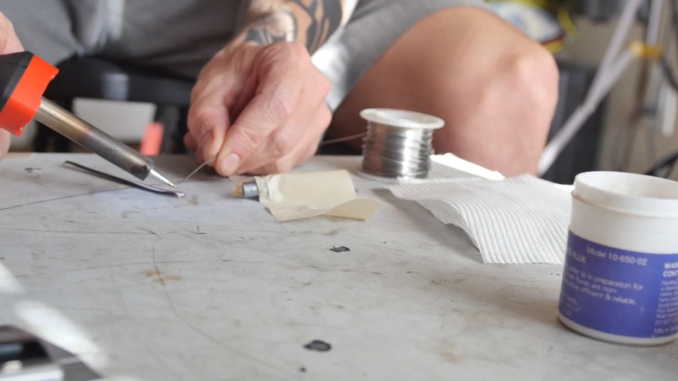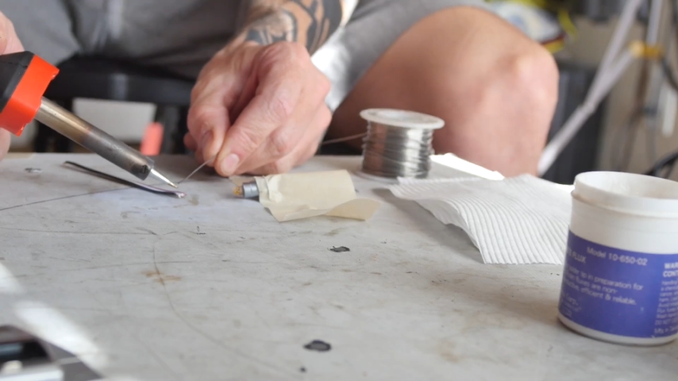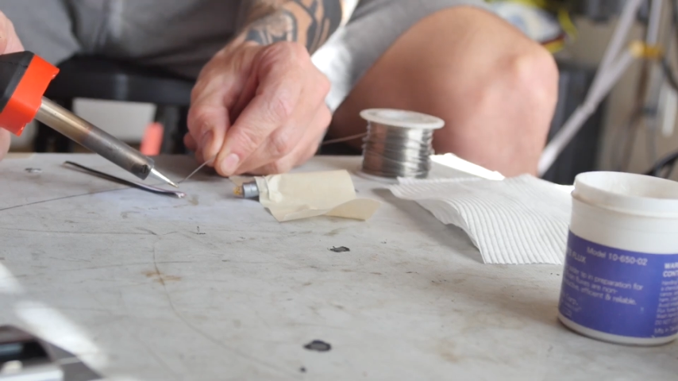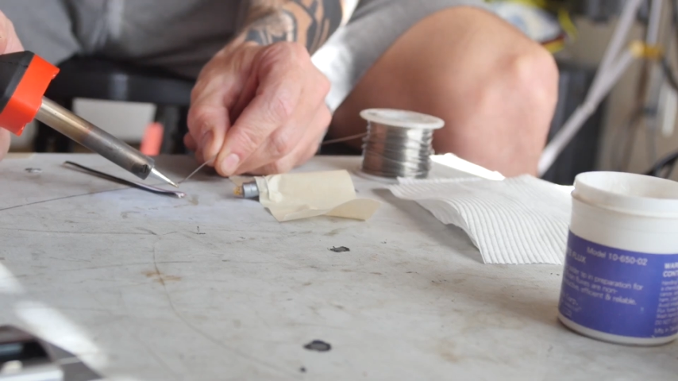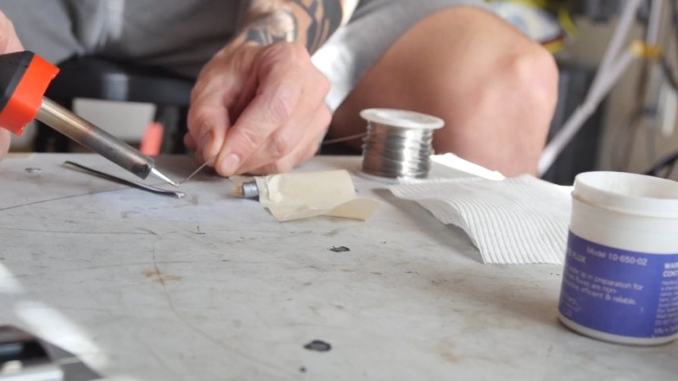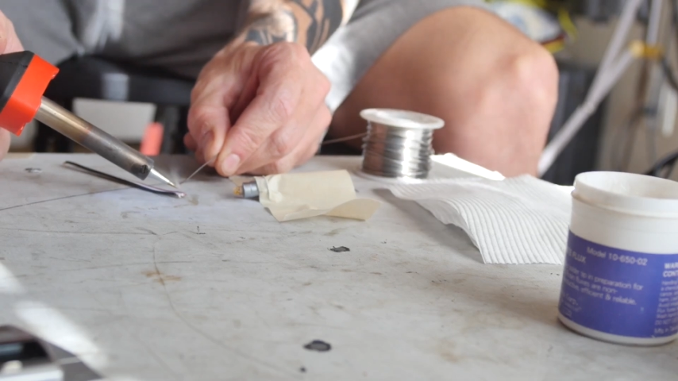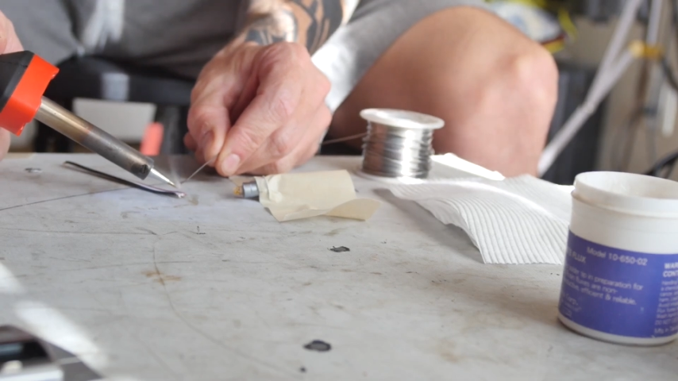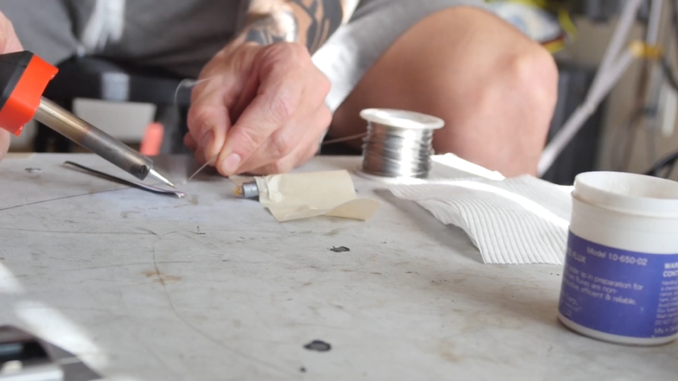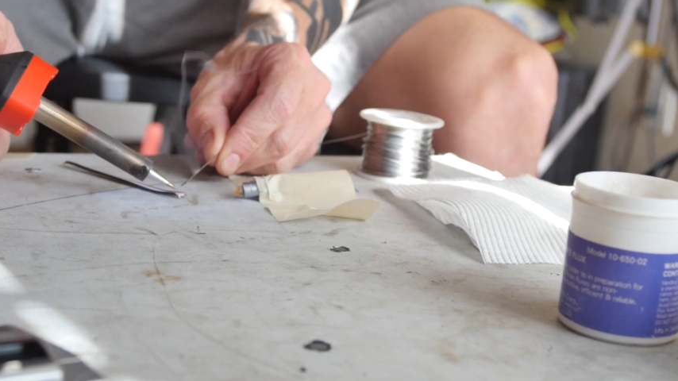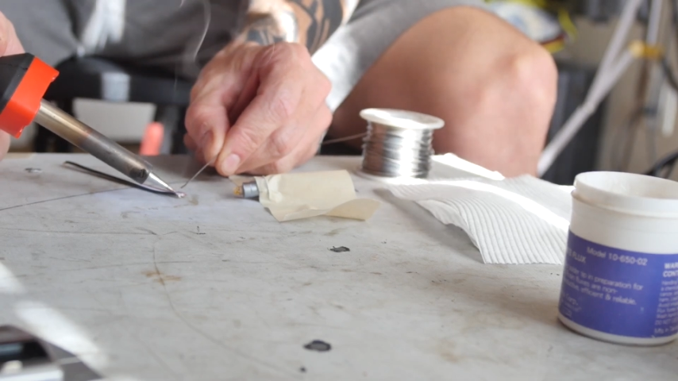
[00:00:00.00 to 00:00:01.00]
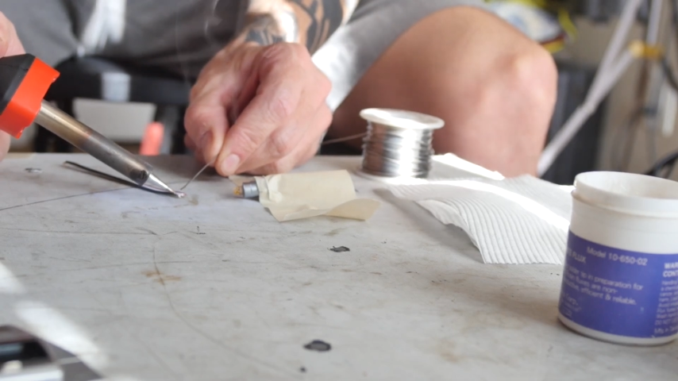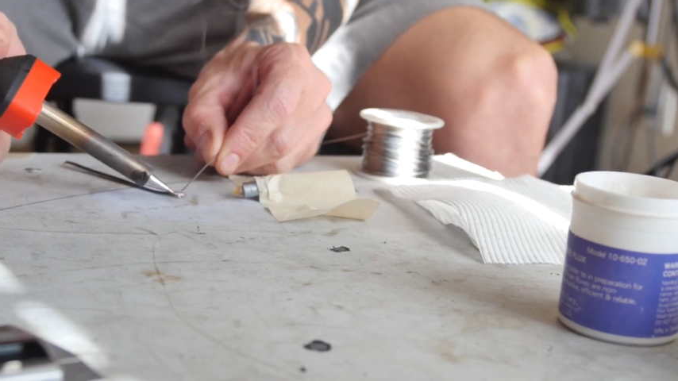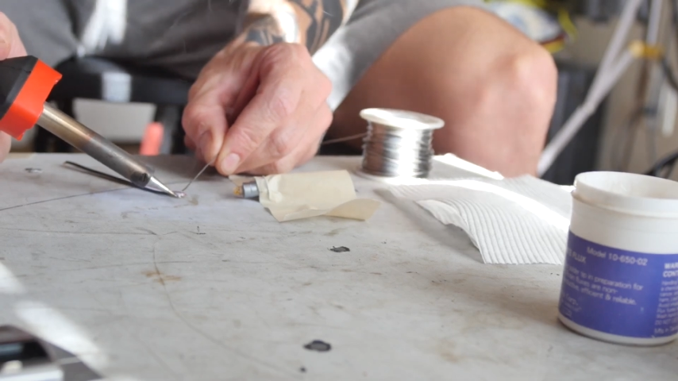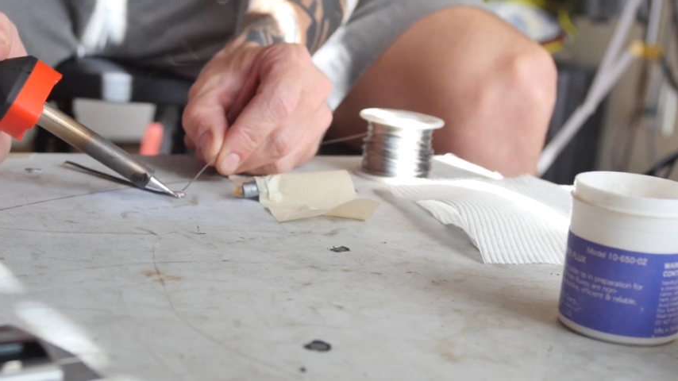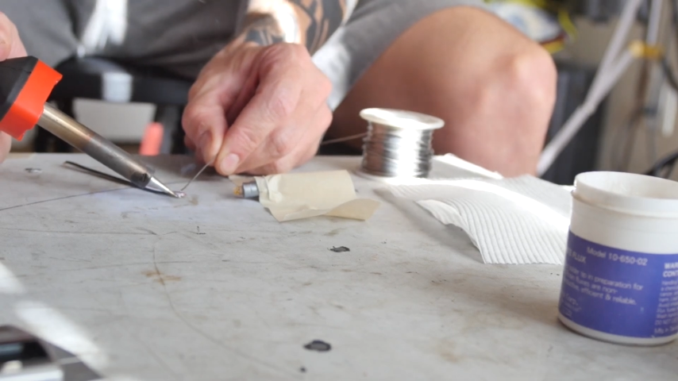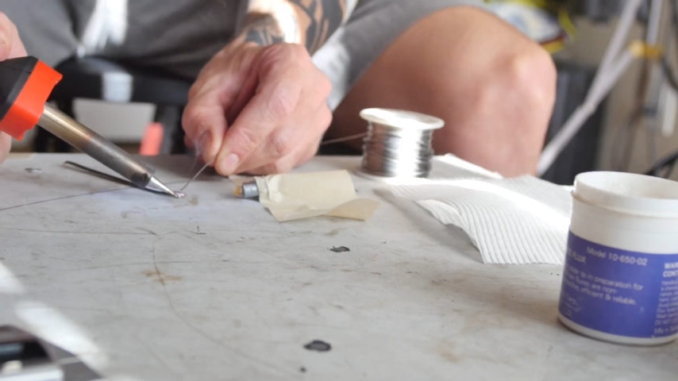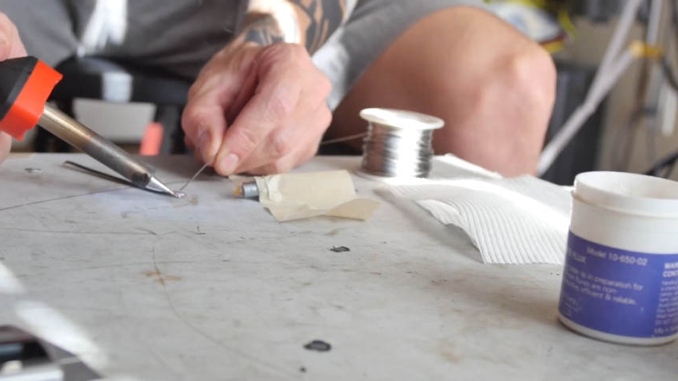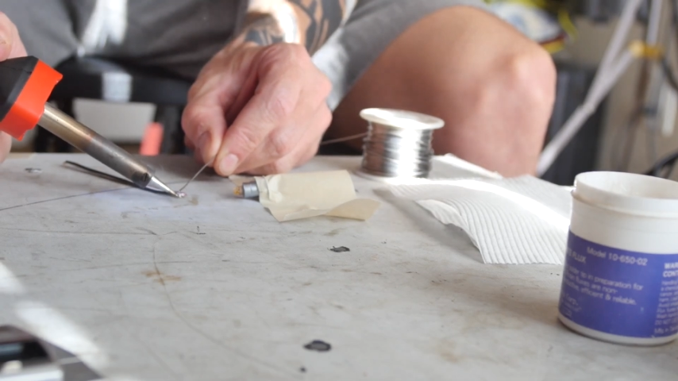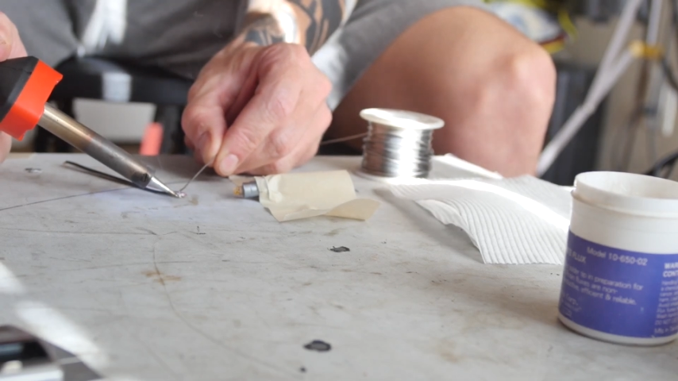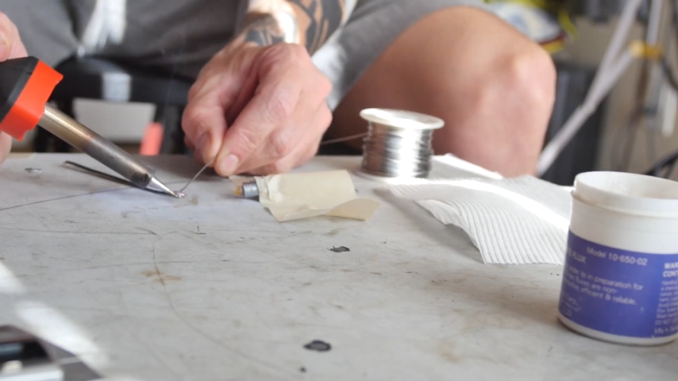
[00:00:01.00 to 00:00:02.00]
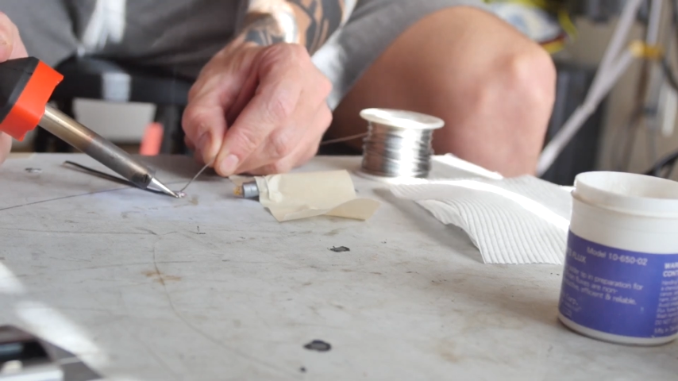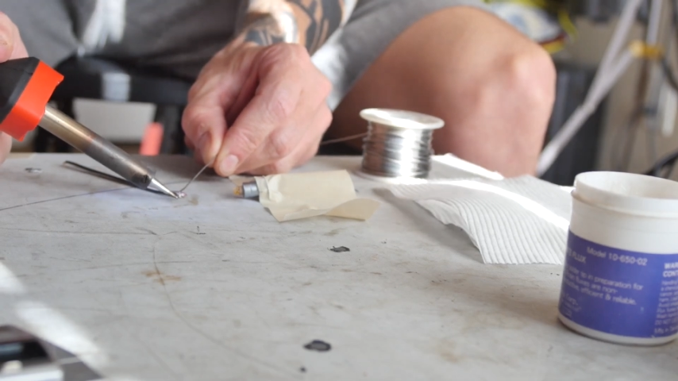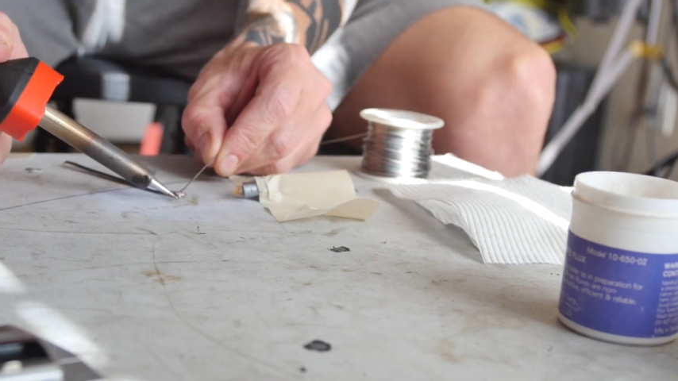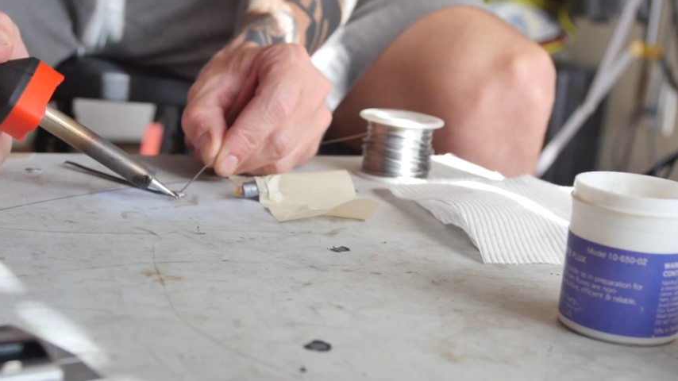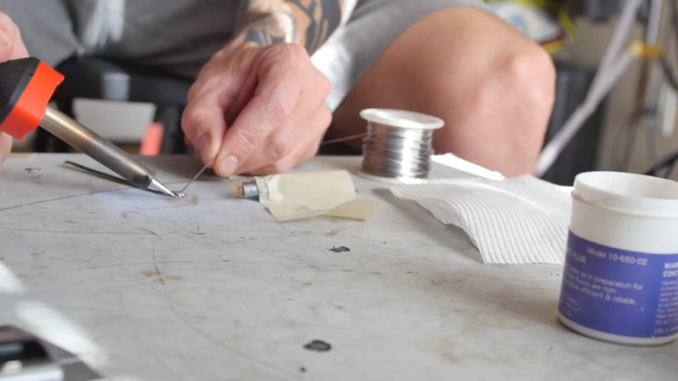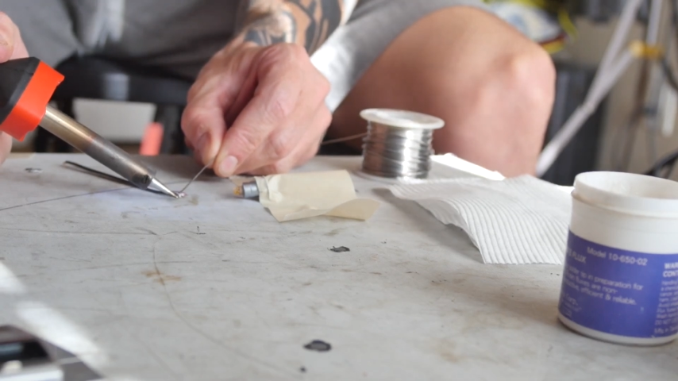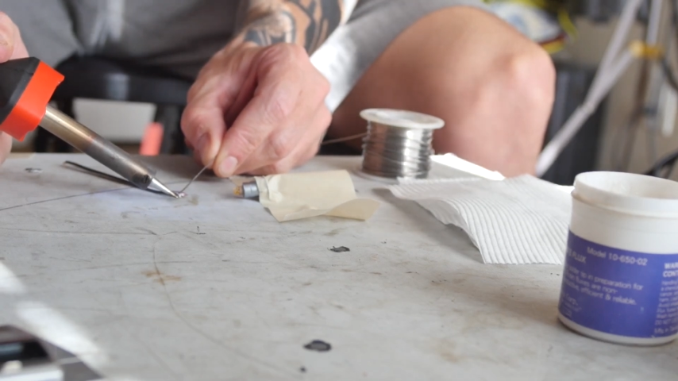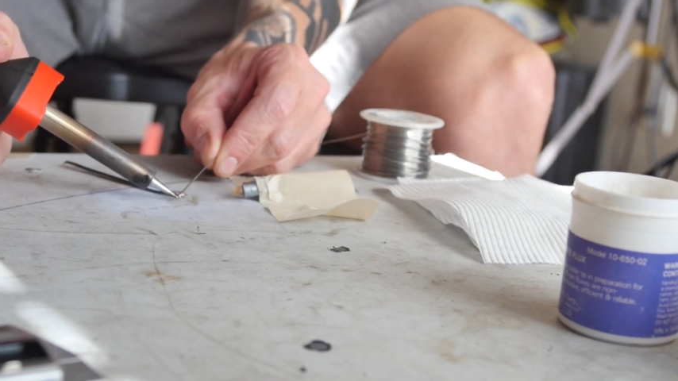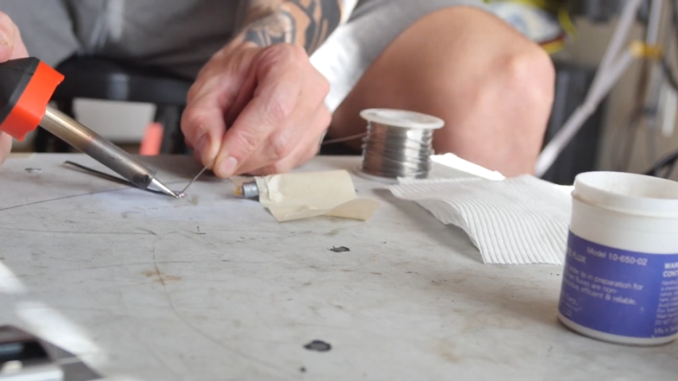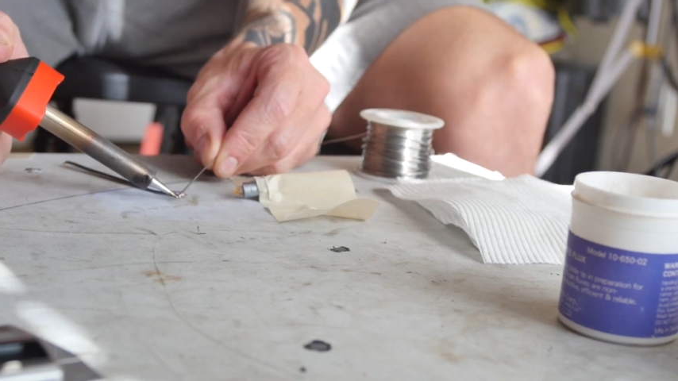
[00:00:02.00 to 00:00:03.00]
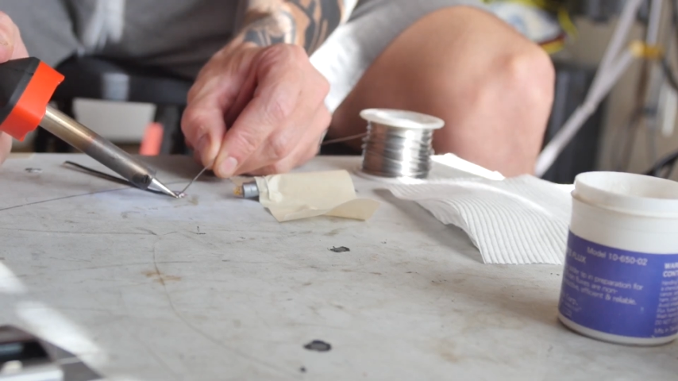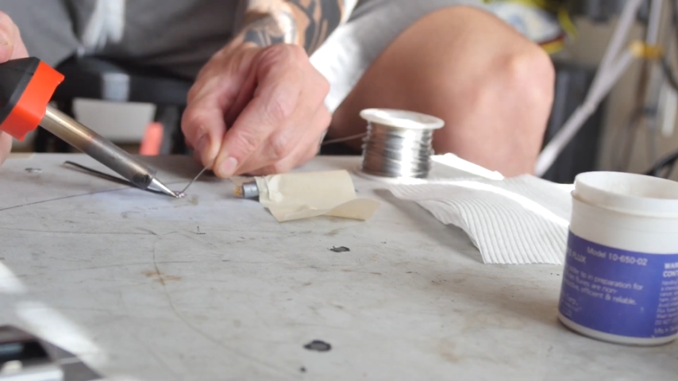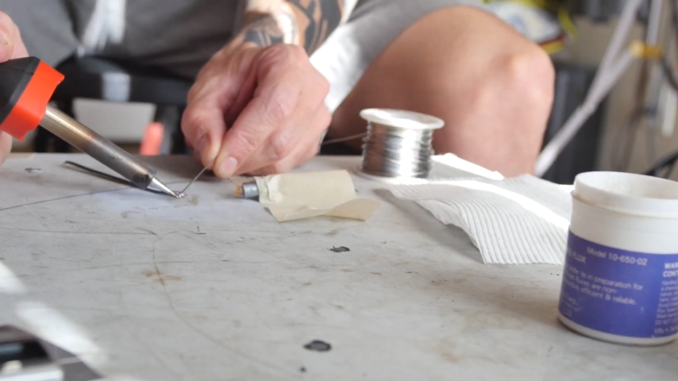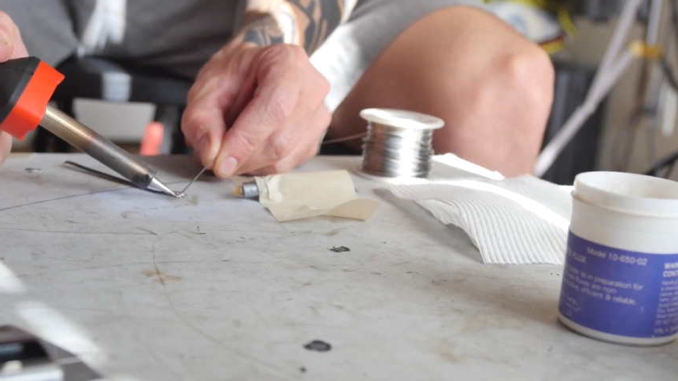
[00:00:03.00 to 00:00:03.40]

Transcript: No face is visible, so there are no lips to read.